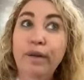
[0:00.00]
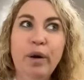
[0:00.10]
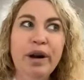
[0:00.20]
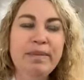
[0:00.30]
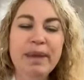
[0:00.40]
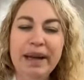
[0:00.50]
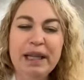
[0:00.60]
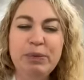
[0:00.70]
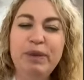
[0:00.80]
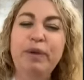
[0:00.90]
40
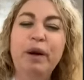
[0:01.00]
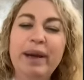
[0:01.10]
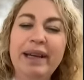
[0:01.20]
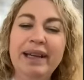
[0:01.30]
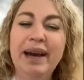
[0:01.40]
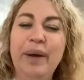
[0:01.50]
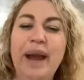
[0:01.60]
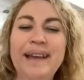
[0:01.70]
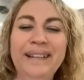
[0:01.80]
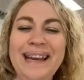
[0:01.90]
minutes before we could get
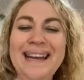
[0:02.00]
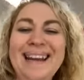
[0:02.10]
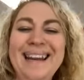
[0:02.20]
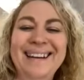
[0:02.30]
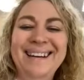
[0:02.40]
regulated.